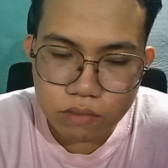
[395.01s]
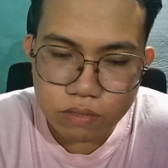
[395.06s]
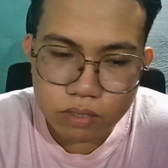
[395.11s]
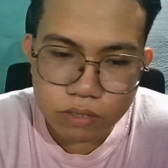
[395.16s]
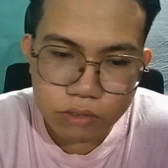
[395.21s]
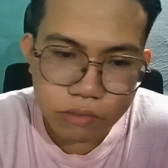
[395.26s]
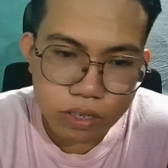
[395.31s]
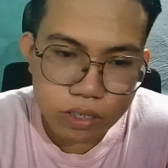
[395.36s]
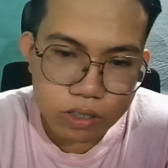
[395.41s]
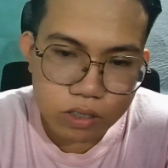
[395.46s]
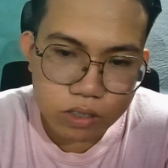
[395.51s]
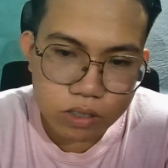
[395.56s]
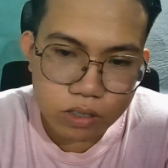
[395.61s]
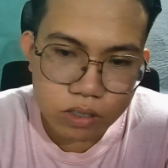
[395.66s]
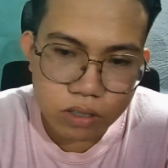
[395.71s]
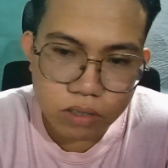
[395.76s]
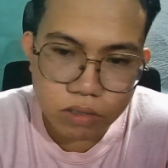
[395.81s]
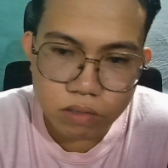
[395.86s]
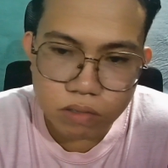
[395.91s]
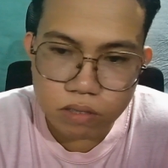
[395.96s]
If its value
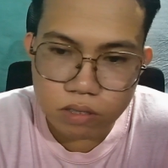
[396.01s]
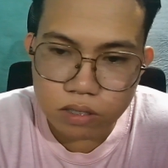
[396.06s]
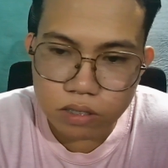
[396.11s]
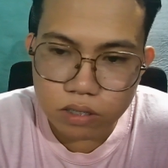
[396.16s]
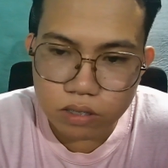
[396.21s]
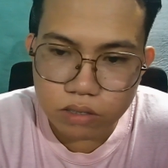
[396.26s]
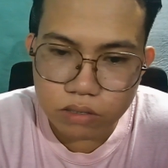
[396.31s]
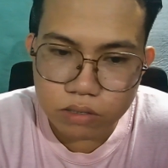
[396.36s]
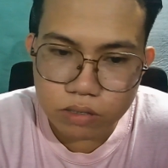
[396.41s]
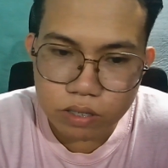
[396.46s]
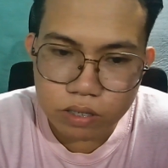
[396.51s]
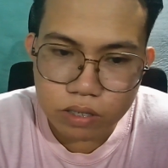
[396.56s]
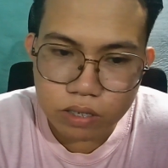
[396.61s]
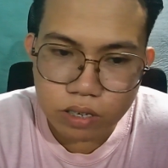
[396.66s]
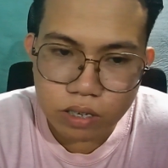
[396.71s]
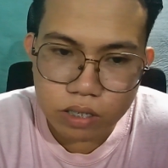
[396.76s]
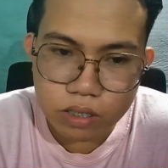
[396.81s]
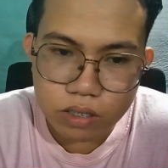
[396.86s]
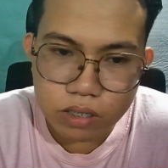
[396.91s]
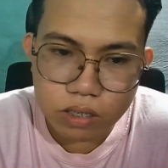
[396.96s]
is 0, it's
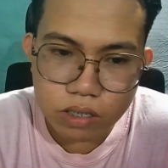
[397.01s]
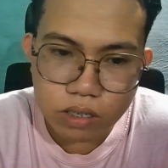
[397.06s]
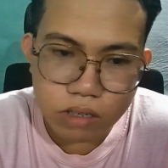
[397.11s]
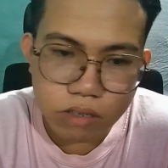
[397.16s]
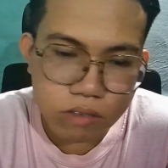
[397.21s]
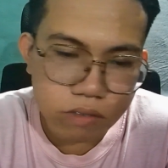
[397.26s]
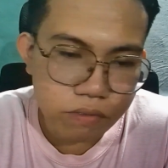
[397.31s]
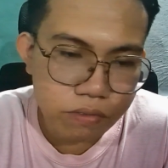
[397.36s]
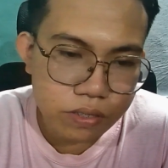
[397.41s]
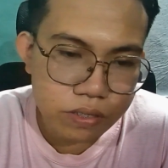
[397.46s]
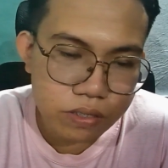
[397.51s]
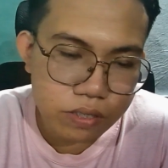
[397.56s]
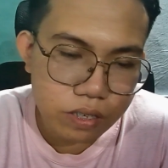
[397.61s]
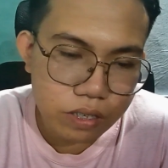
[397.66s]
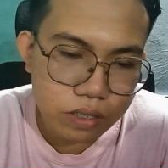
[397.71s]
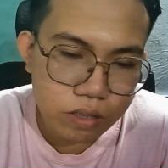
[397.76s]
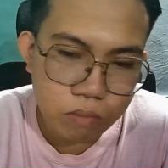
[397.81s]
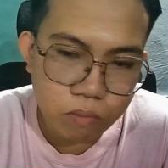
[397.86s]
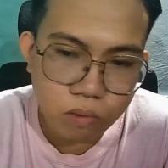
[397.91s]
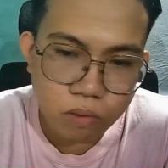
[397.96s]
unrelated. If
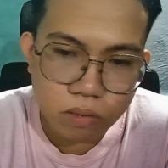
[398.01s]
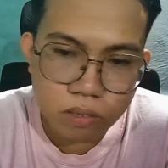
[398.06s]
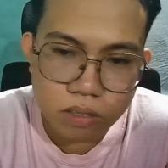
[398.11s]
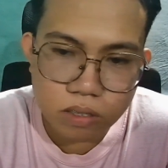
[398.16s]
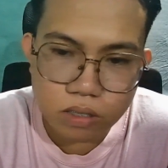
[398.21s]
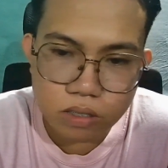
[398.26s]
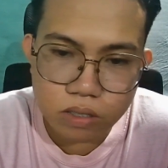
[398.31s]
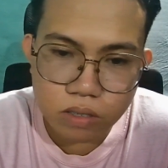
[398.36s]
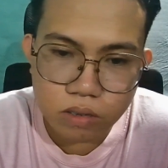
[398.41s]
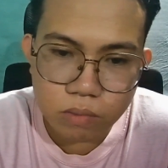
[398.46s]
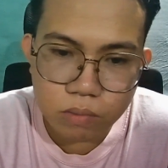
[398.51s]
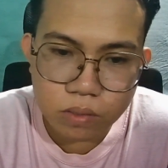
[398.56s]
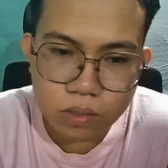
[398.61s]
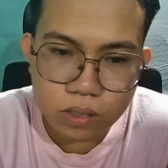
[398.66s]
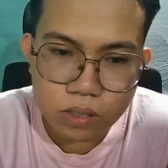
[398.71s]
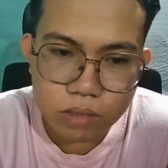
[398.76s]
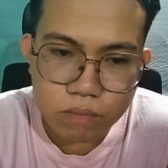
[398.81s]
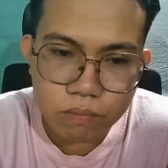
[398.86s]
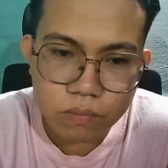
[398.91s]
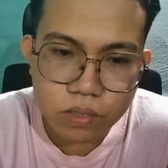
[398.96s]
it's negative 1, it's
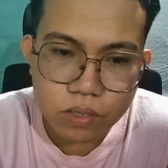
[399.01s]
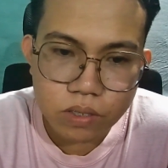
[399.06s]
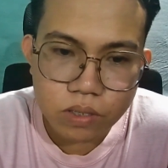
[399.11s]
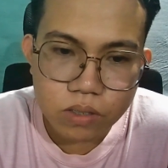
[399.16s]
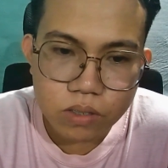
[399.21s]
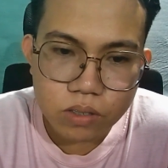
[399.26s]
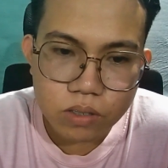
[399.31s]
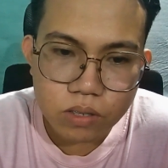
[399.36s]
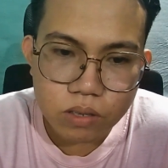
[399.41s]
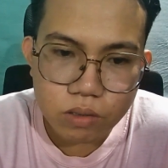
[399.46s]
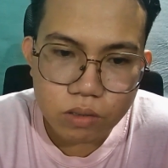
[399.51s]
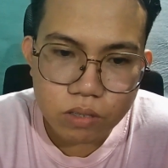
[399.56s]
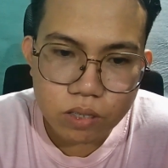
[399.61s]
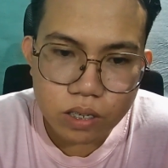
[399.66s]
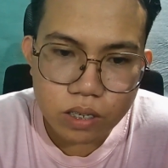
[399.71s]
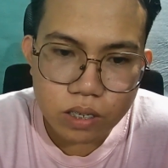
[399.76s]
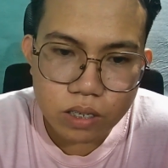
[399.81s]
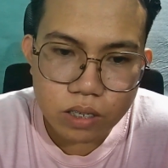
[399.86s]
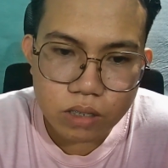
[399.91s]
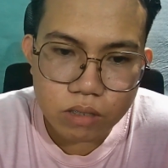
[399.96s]
opposite.
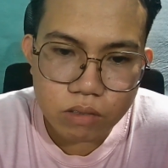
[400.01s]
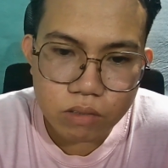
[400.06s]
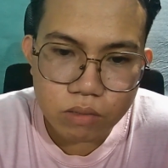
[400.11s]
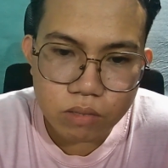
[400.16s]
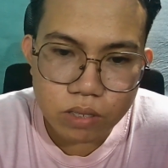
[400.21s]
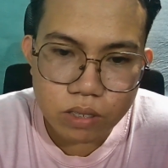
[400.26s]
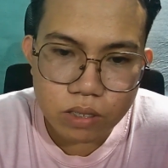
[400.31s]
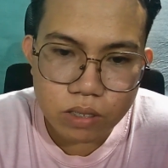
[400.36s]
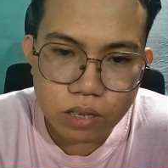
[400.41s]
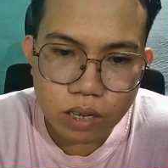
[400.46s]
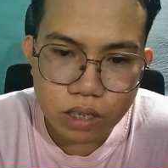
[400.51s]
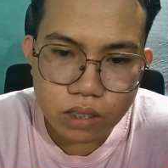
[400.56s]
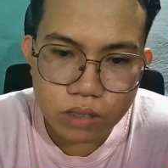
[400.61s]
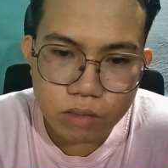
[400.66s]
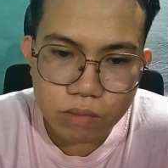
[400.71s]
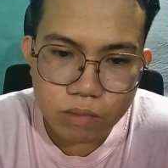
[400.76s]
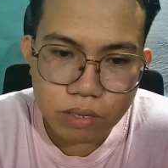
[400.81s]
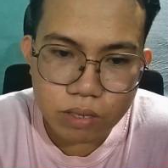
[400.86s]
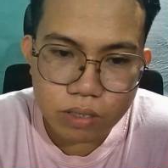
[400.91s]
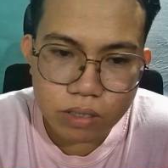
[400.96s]
So king, queen,
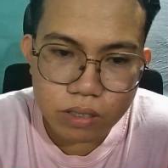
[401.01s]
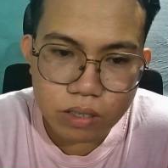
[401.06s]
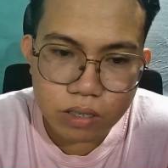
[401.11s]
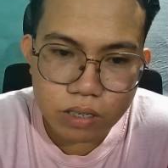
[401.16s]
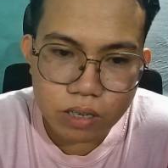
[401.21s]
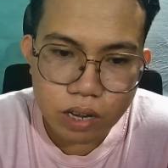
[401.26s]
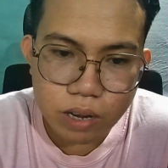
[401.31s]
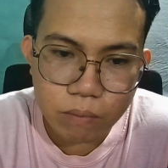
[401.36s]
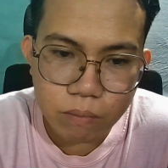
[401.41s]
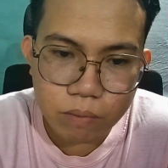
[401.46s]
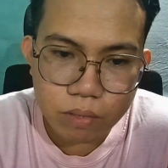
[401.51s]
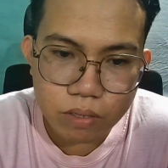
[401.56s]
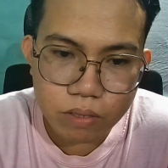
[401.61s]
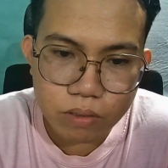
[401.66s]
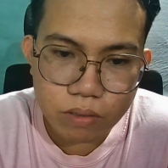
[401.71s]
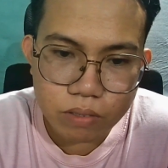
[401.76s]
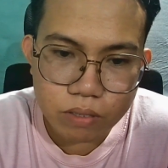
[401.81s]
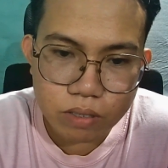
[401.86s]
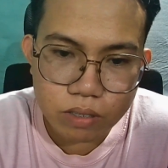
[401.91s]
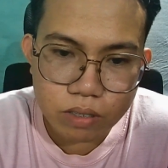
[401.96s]
high similarity.
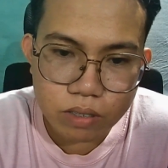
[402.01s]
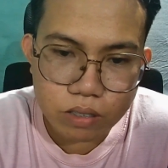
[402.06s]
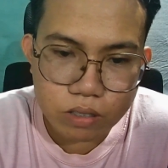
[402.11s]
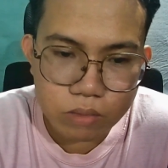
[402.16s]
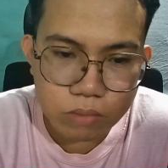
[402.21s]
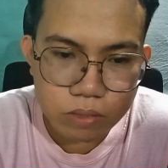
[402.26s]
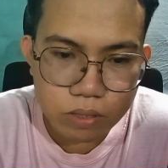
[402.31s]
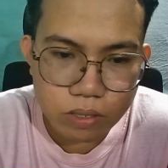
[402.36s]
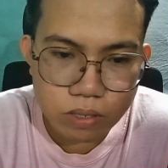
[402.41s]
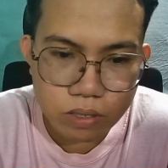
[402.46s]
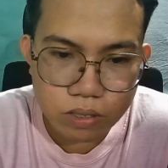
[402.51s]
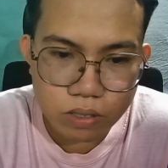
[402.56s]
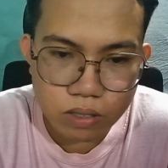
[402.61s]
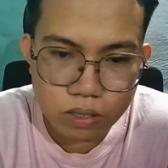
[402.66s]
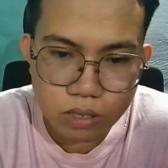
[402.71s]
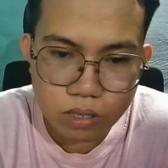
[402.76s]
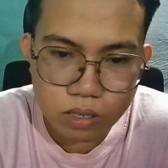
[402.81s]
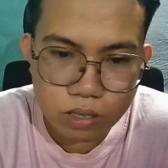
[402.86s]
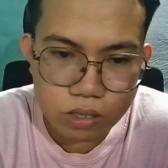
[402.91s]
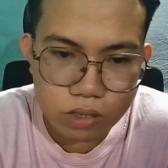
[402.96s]
Apple and orange, high
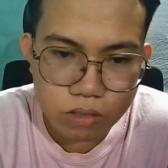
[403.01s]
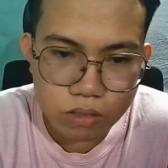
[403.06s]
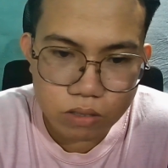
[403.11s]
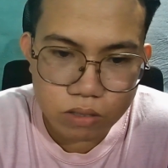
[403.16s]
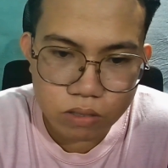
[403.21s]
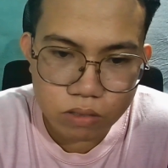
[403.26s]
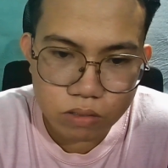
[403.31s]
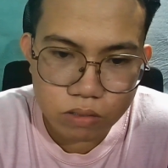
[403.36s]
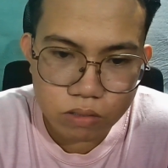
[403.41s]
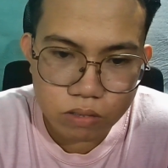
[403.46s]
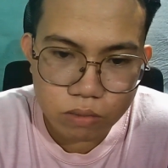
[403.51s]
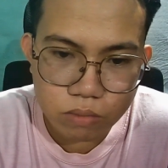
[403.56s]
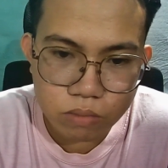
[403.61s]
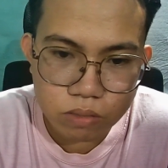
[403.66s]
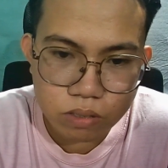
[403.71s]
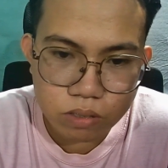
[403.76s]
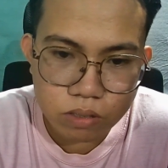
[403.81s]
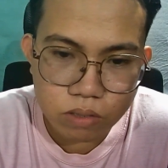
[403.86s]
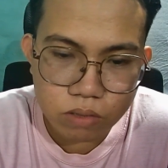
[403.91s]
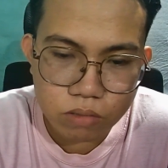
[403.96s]
similarity. King and
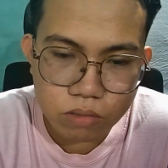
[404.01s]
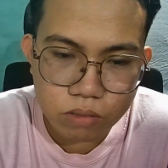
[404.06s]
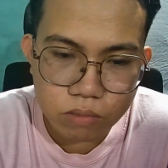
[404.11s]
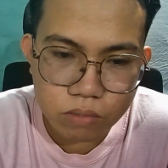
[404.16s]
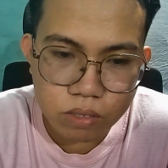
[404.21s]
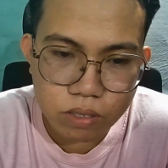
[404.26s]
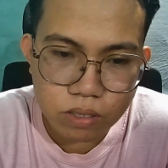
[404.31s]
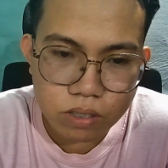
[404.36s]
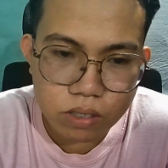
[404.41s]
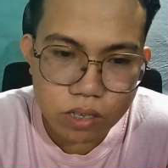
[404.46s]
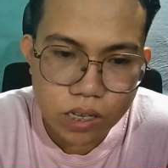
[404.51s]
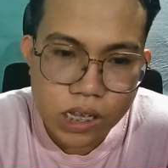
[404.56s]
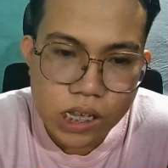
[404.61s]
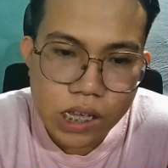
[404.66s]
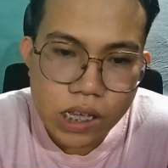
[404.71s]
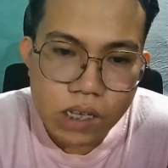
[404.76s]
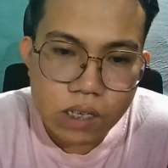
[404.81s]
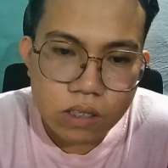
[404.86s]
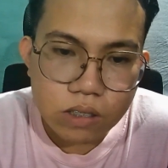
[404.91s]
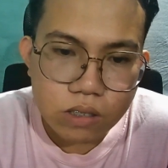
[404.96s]
screwdriver is low similarity.
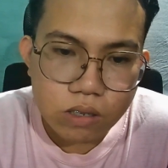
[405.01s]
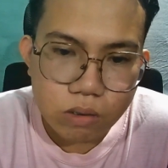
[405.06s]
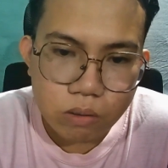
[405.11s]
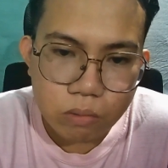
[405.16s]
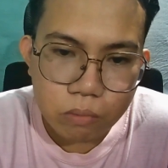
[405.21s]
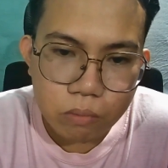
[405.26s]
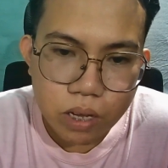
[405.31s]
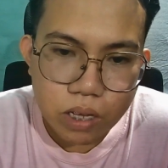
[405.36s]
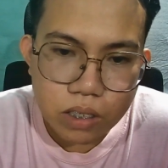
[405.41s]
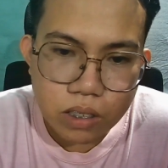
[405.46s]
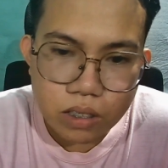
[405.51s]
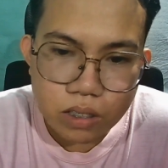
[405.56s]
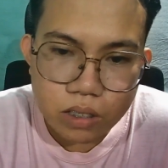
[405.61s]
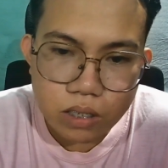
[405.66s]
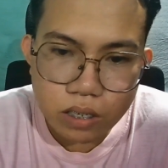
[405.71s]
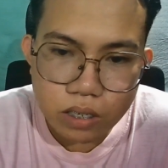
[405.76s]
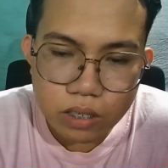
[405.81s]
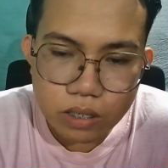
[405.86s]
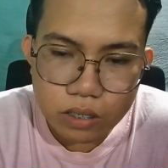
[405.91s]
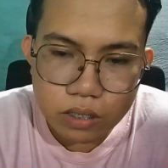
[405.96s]
So
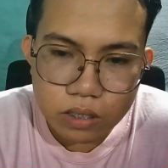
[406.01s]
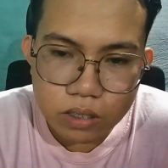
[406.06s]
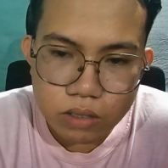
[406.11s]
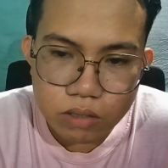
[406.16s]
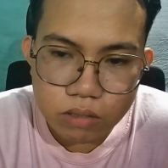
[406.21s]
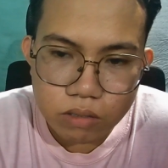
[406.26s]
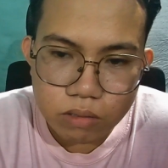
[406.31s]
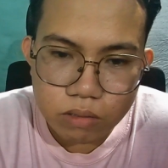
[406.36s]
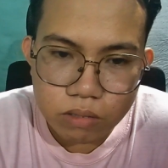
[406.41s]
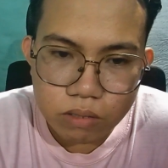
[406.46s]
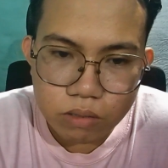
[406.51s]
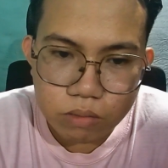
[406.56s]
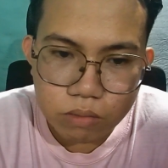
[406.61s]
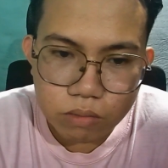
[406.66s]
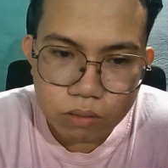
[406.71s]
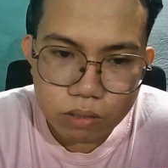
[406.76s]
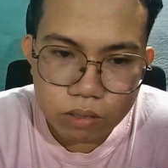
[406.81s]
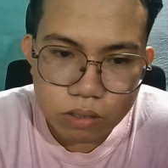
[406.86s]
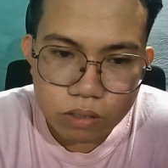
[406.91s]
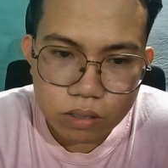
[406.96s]
embedding layer in neural
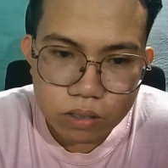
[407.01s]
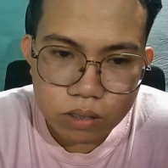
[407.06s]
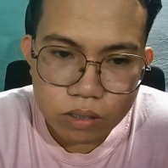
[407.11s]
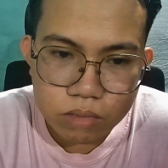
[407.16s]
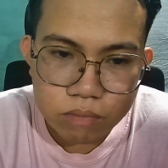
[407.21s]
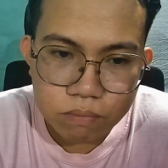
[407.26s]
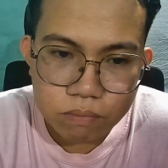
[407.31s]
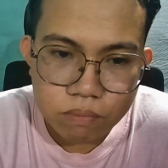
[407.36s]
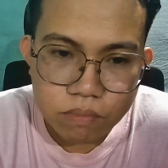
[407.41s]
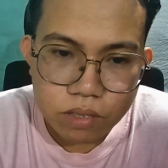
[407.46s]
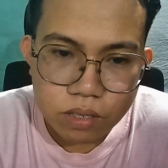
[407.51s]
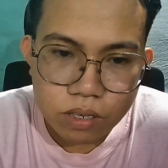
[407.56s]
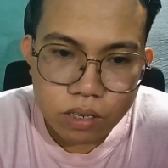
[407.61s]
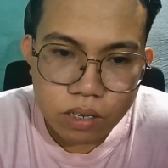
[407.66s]
networks.